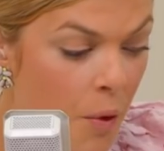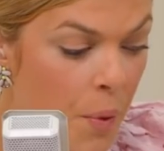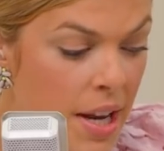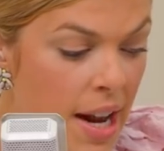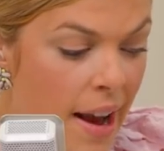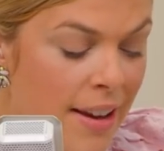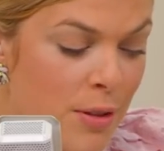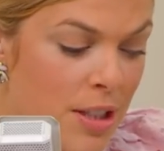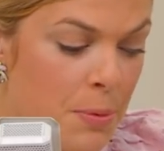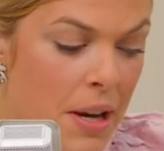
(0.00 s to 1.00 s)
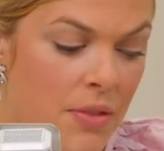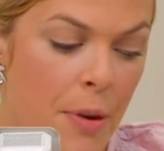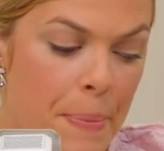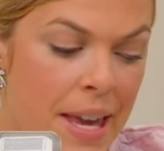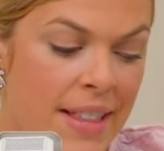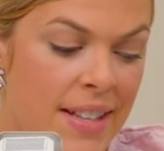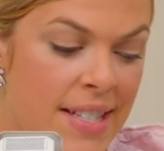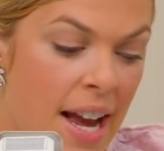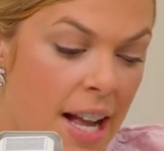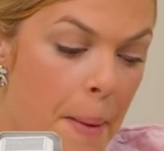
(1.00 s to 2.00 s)
When I use ExpressVPN,
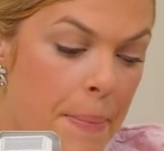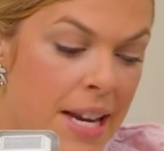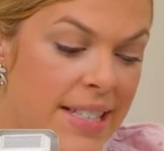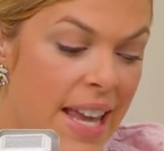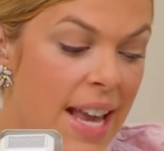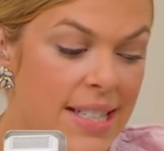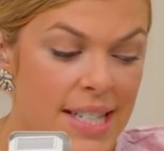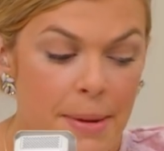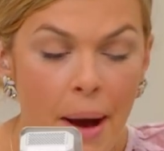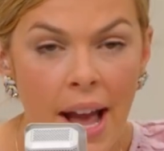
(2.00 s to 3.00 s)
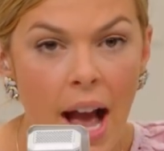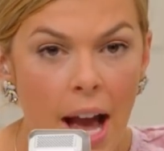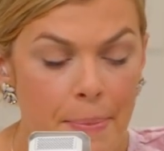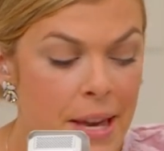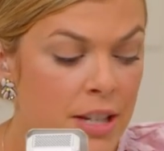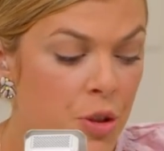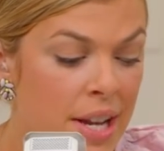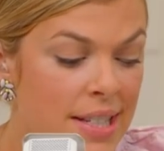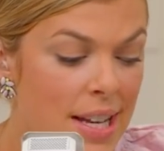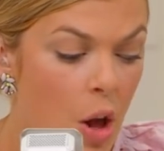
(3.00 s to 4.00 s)
these tech companies can't see my IP
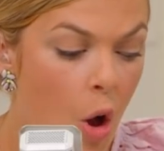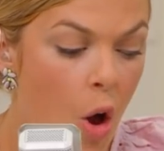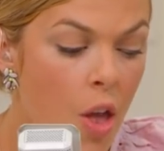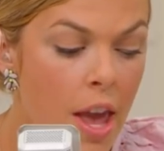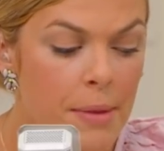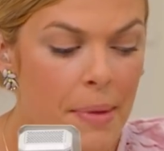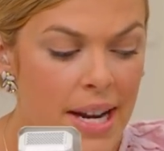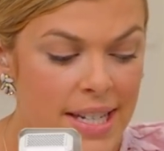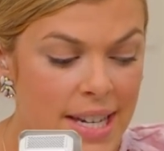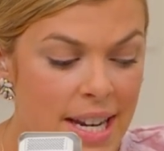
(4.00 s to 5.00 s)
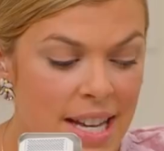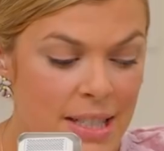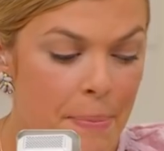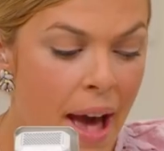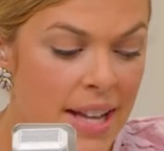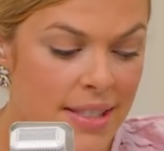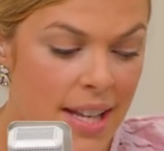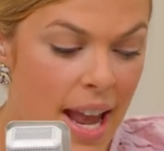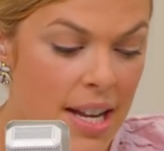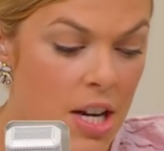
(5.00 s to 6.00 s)
address at all. My identity is
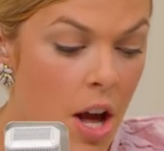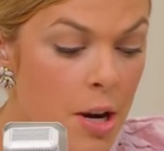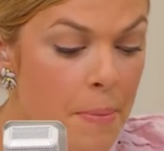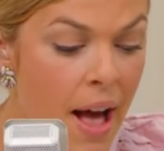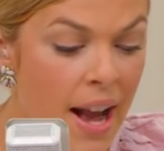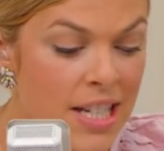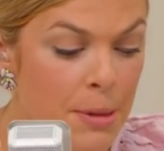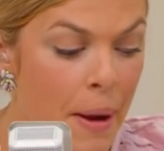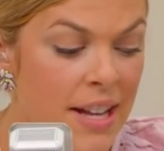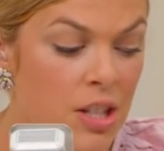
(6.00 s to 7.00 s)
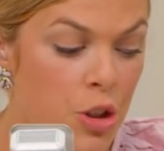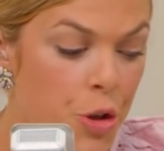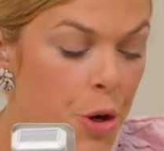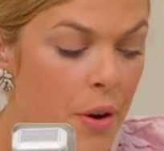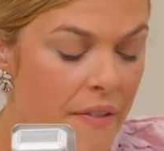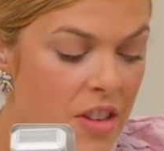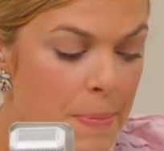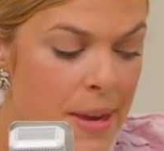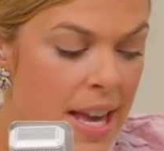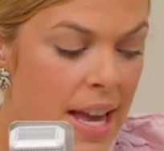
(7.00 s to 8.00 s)
masked and anonymized by a secure
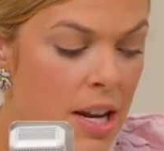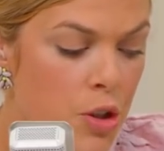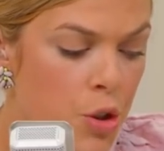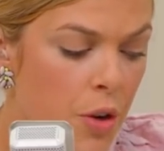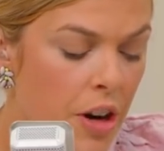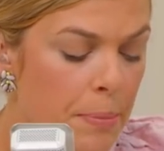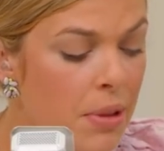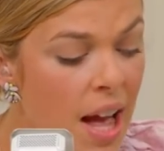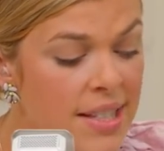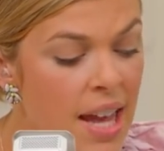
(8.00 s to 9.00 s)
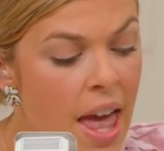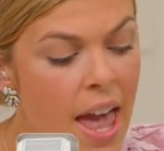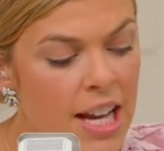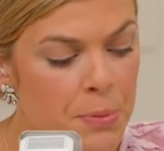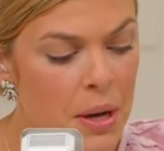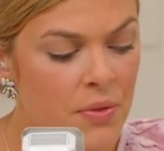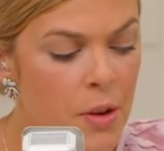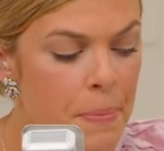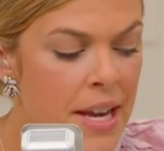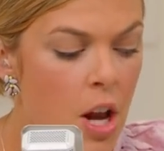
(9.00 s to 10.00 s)
VPN server. Plus,
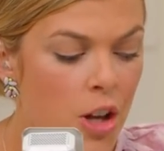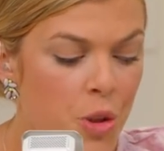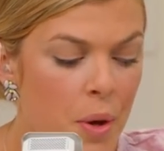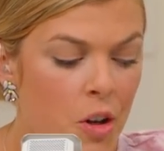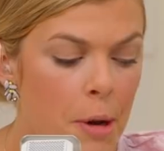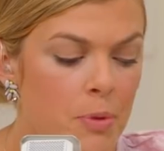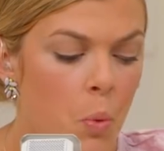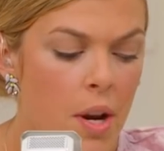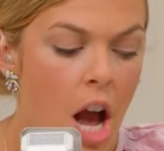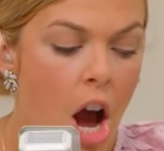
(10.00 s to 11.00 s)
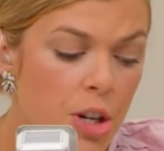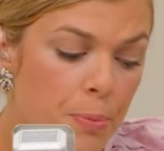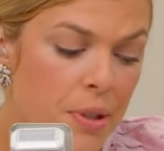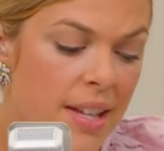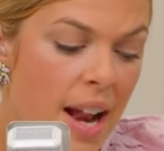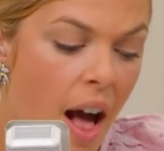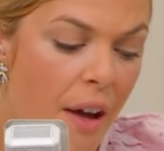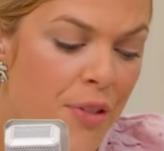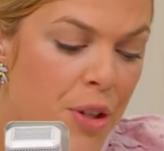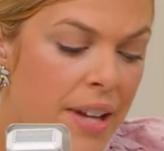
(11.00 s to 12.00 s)
ExpressVPN also encrypts 100%
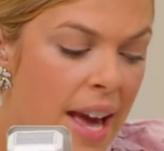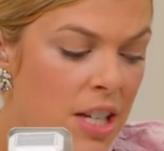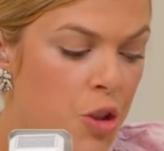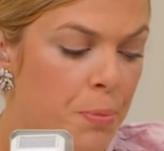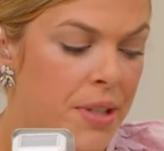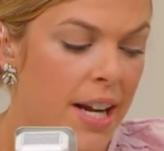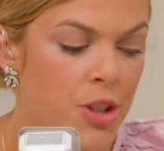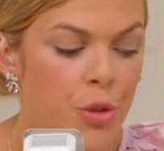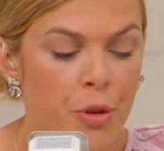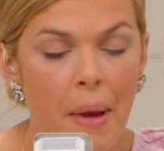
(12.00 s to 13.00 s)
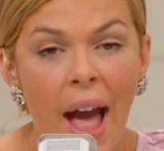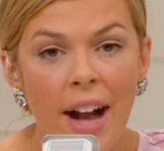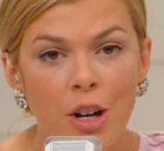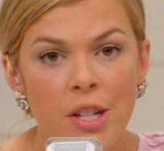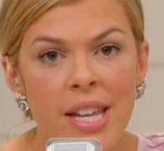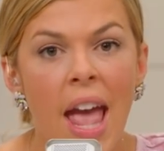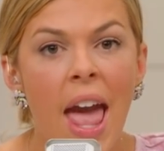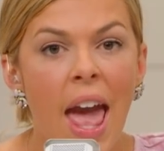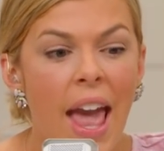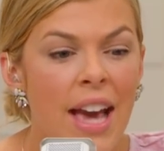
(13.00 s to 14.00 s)
of your data to protect you from hackers
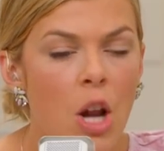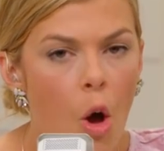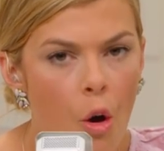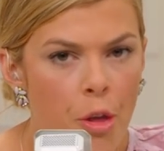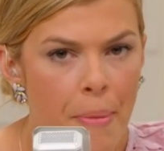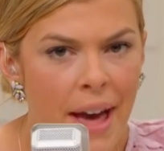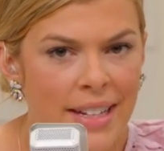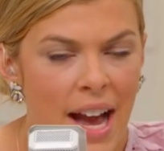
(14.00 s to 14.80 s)
and all the bad